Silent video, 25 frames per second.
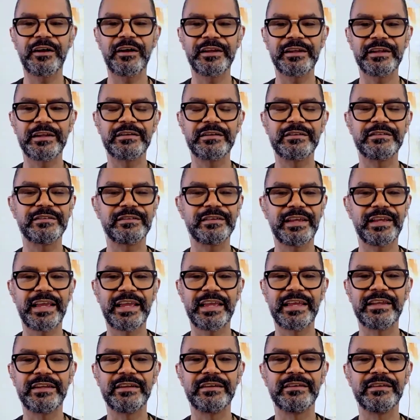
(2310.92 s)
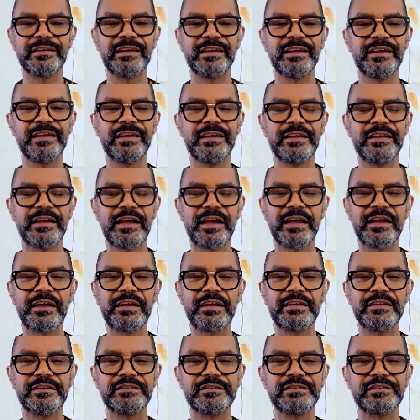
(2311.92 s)
audience and
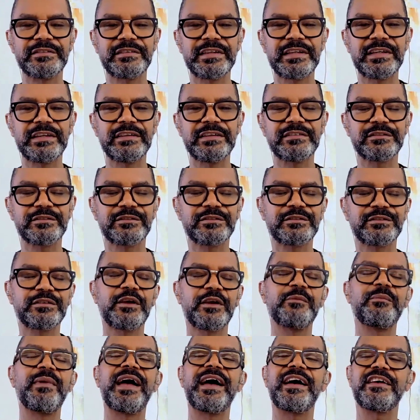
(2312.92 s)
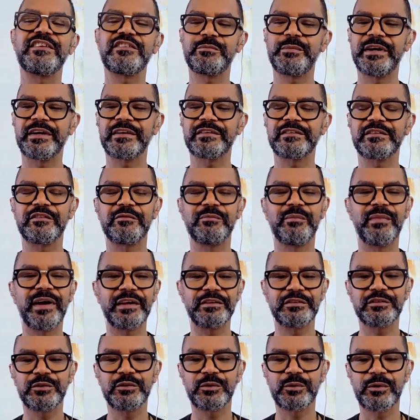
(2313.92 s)
see some aspects of
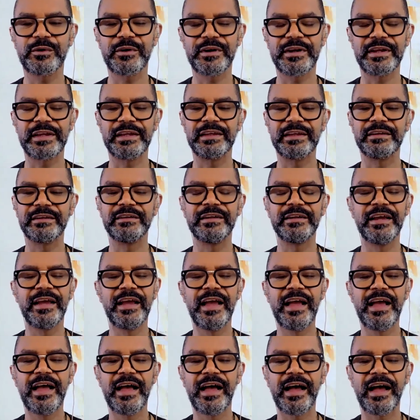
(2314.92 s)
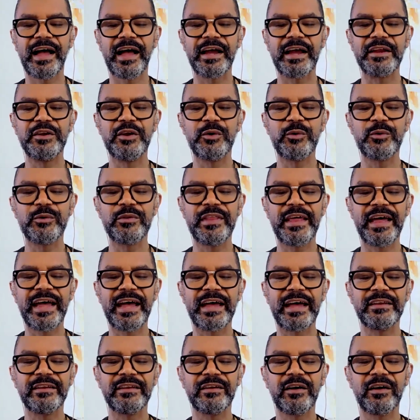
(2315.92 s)
my story. And I know
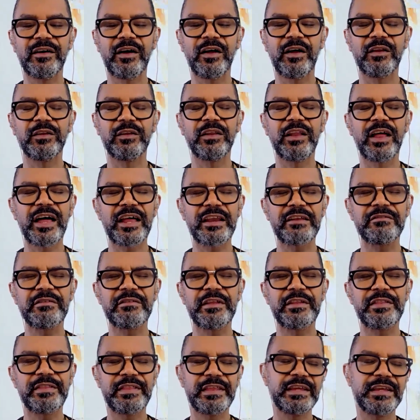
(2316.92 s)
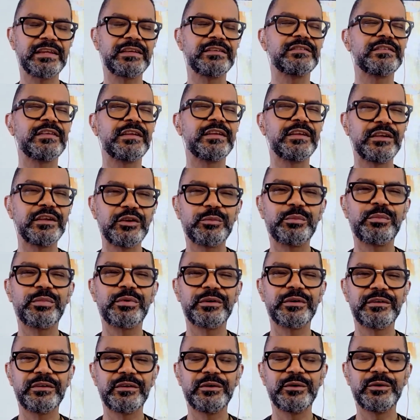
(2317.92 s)
that a lot of the things that you
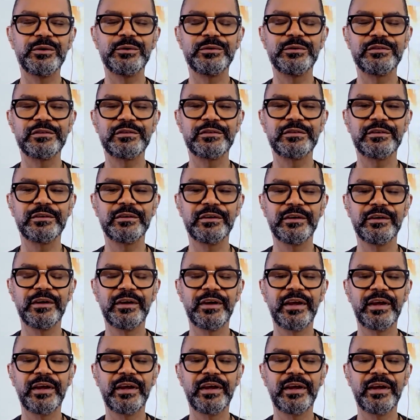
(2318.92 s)
produce